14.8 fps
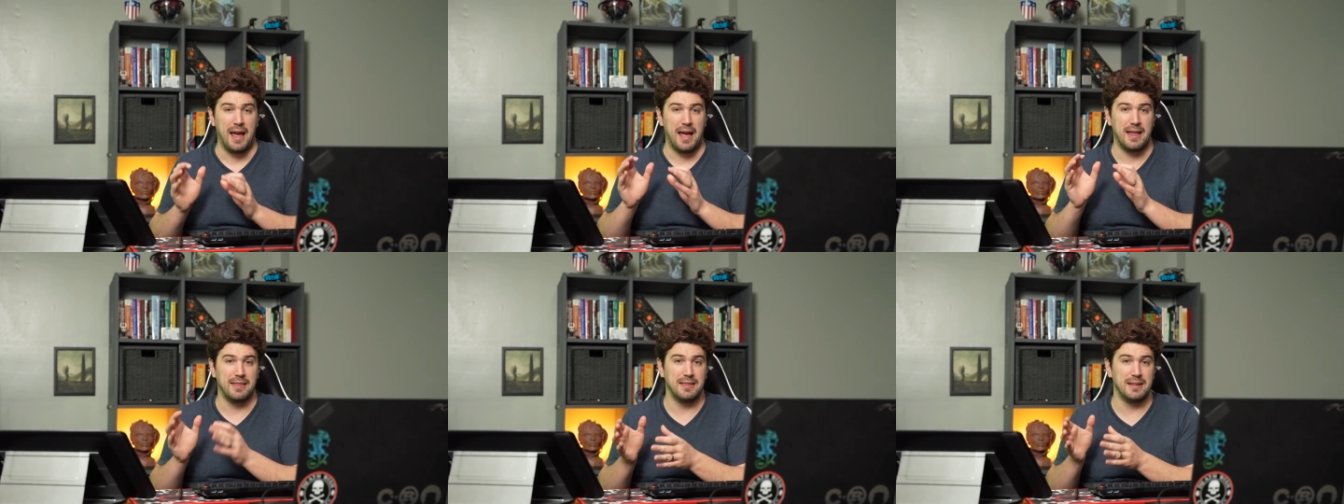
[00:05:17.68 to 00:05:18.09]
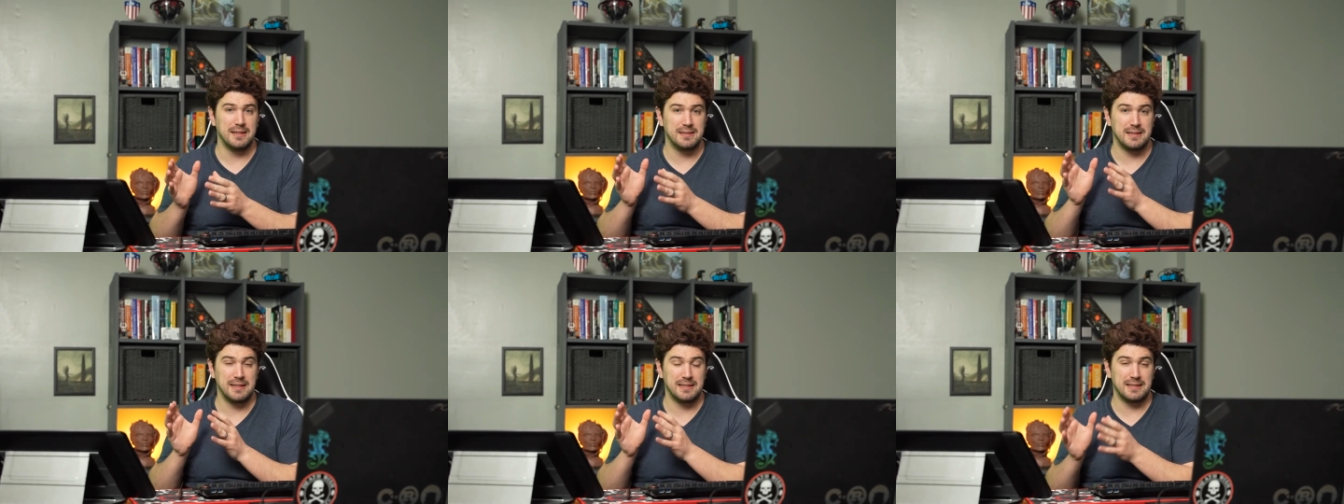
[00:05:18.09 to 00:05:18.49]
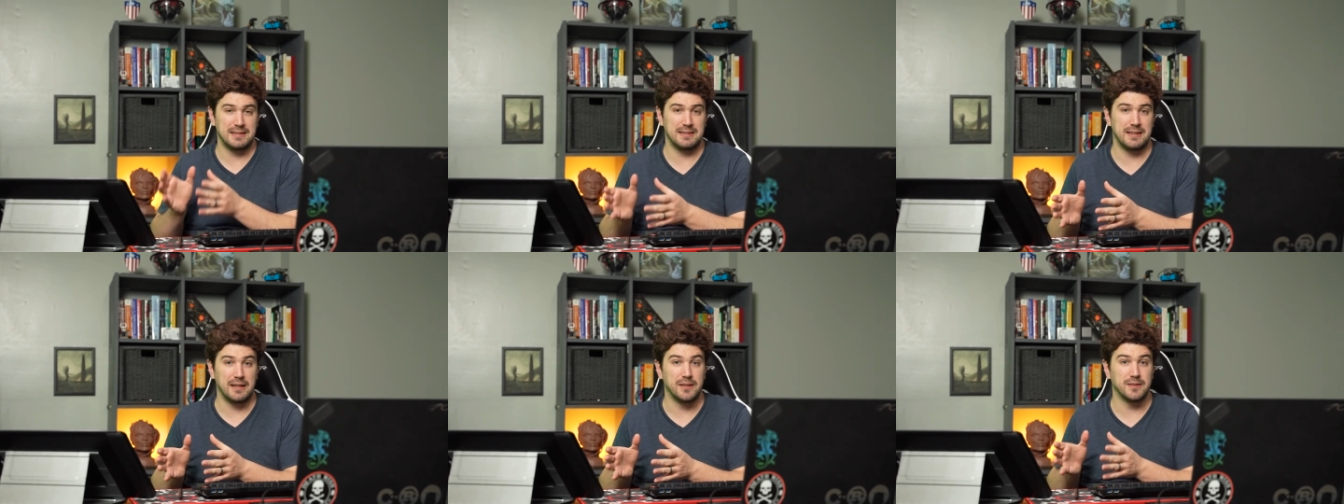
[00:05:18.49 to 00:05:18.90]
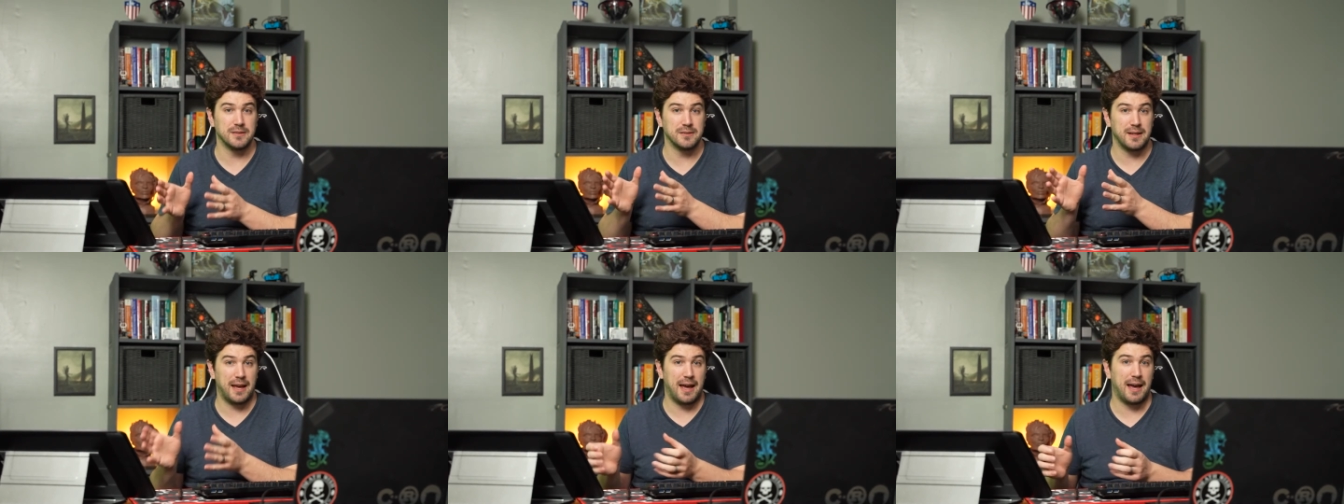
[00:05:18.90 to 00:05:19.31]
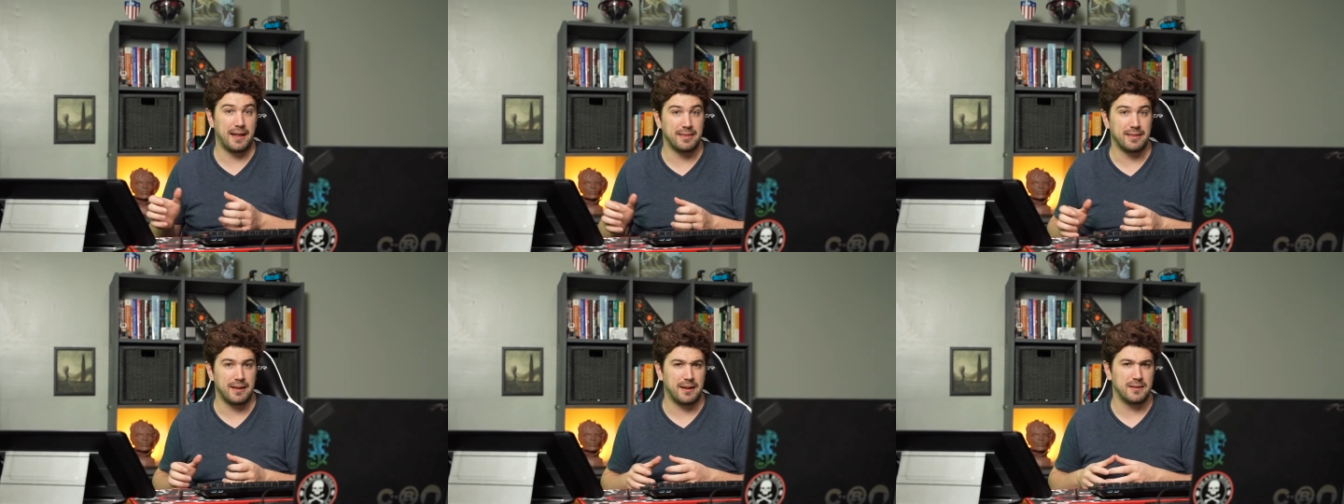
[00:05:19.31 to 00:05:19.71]
and this excels
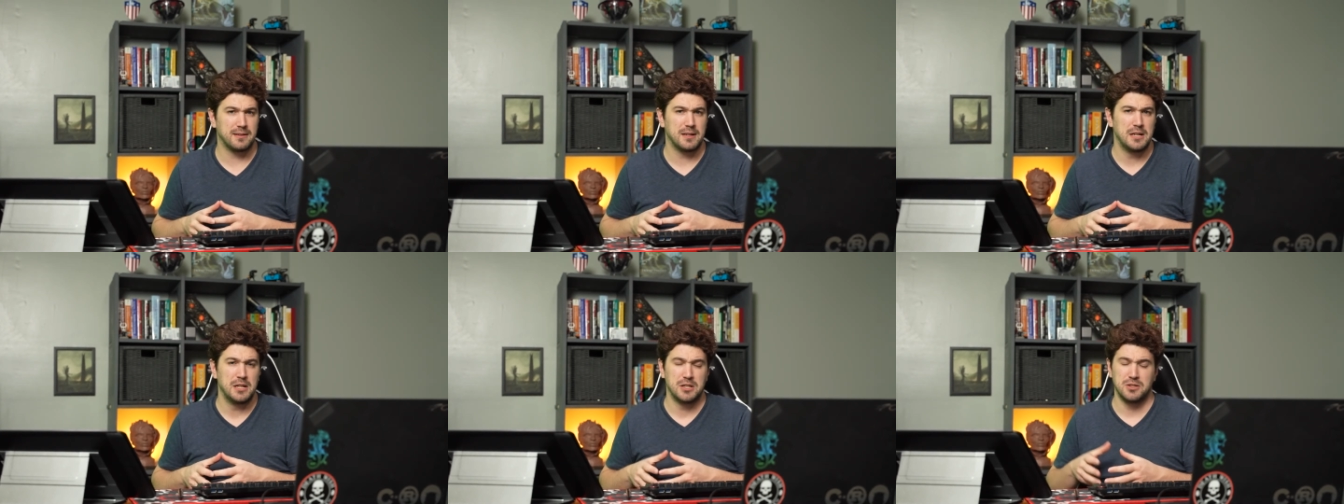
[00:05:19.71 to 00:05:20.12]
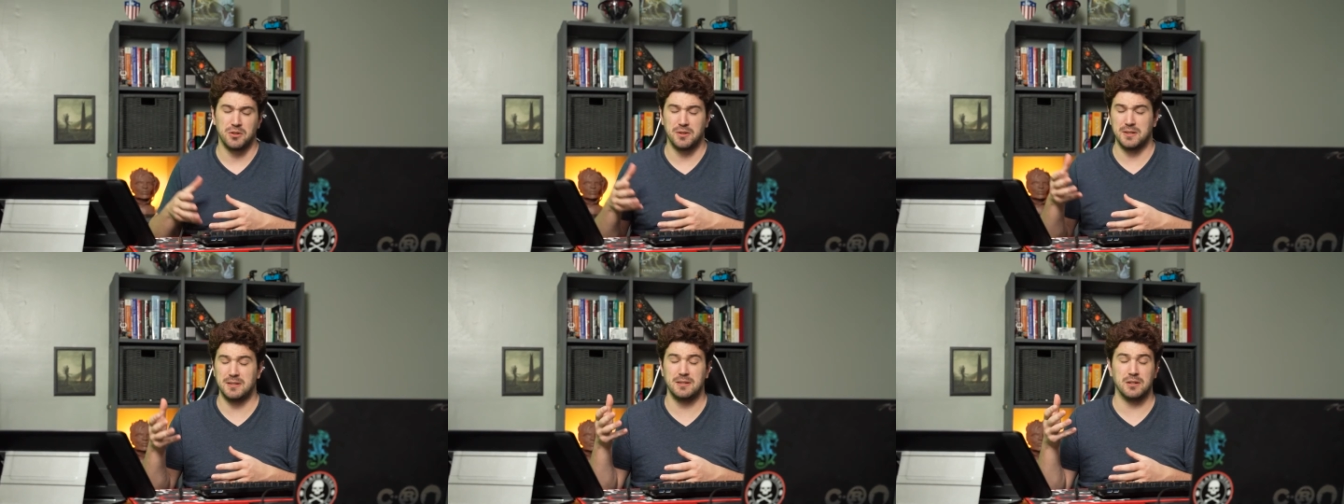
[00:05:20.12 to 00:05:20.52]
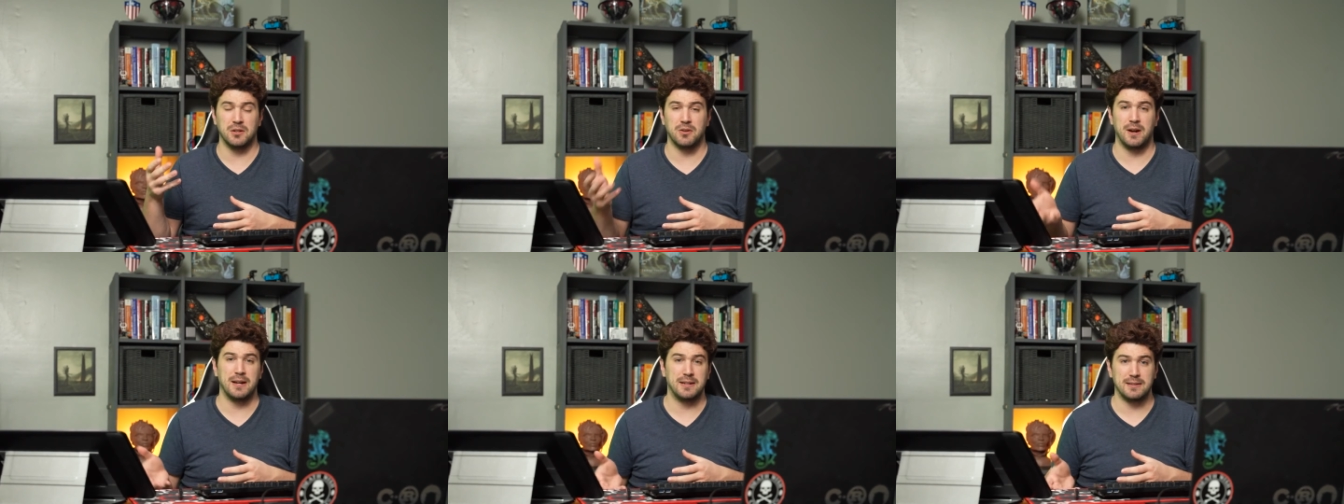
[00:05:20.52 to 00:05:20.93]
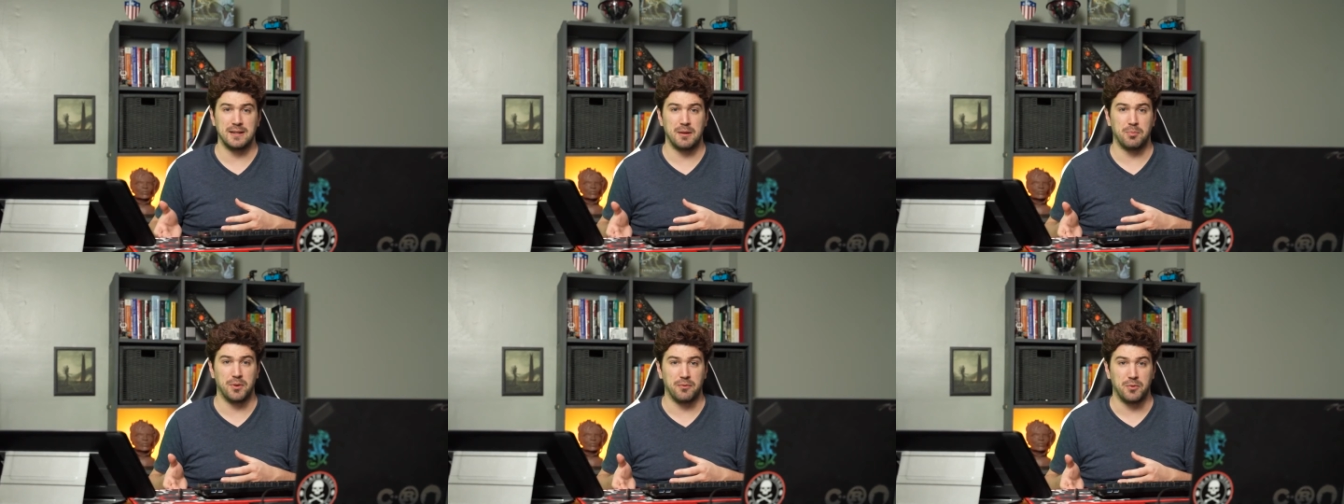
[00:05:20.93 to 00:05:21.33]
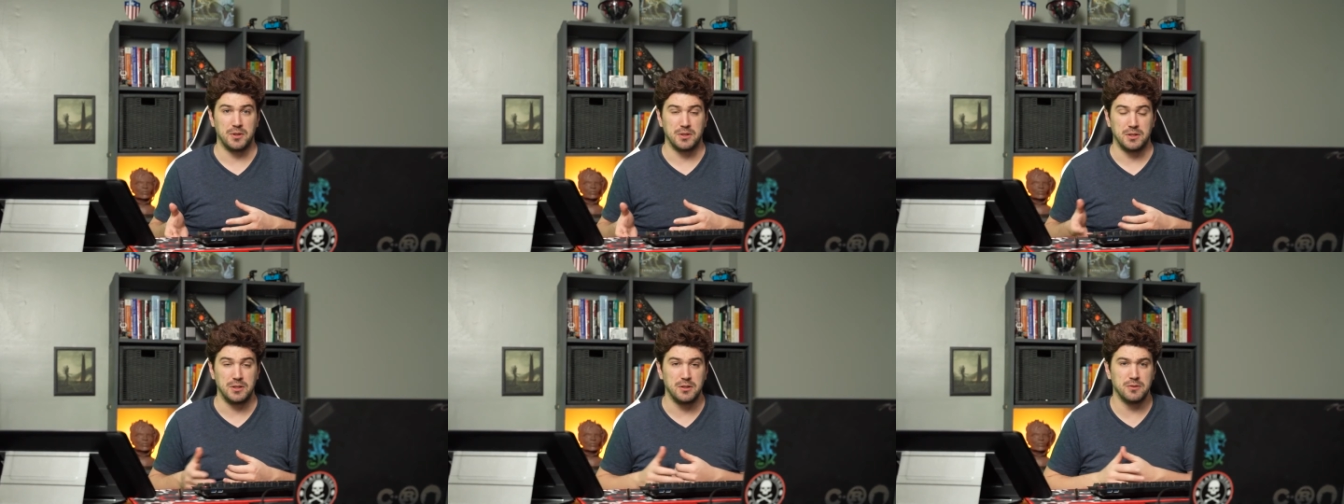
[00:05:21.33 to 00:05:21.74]
at that. So this is a great example of when
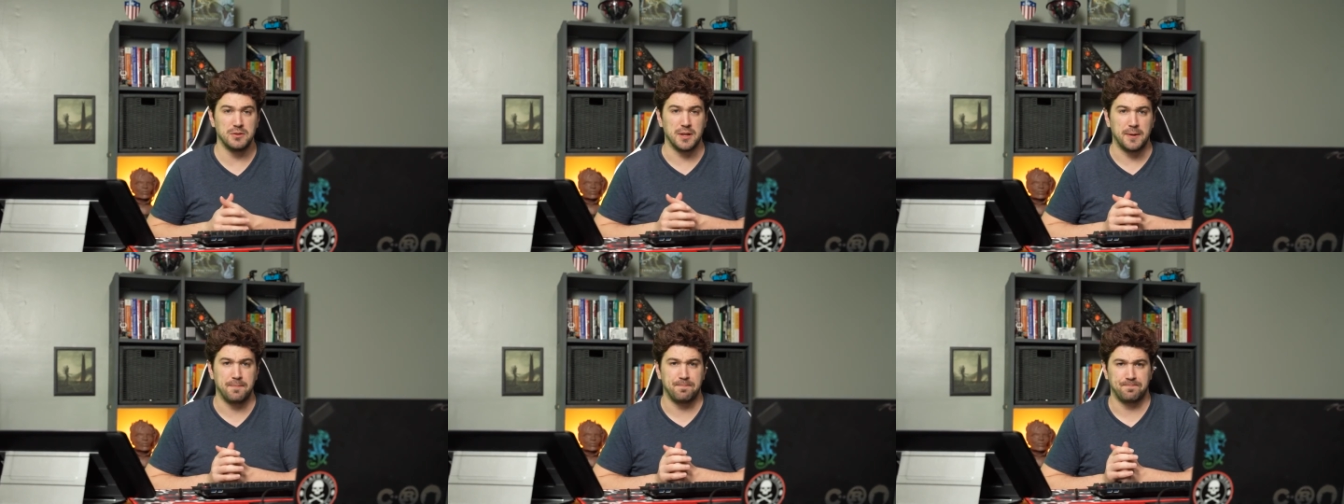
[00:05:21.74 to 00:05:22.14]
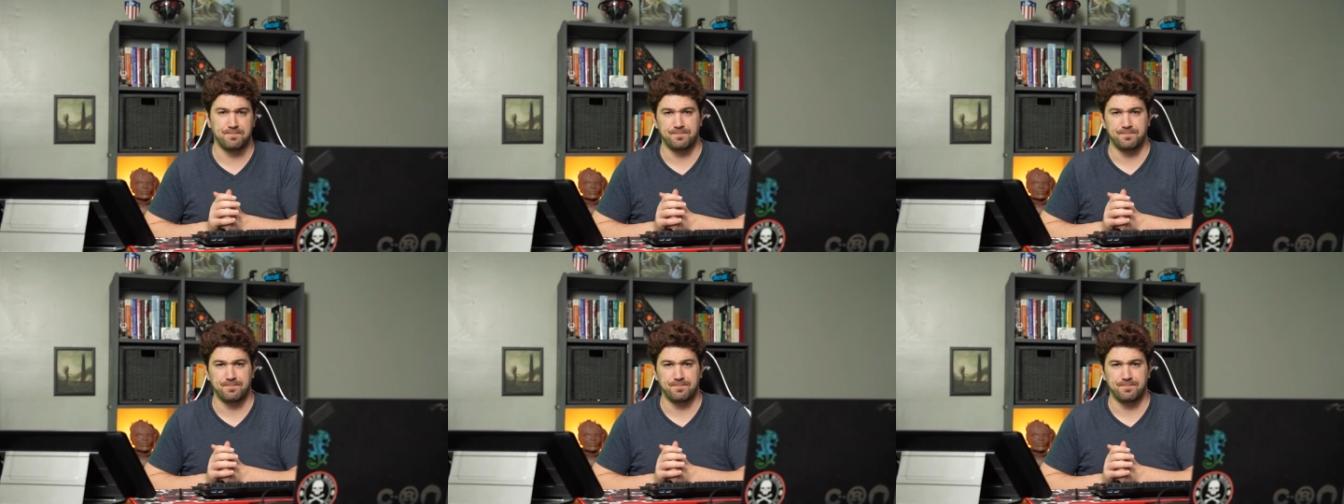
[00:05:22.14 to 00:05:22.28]
to use it.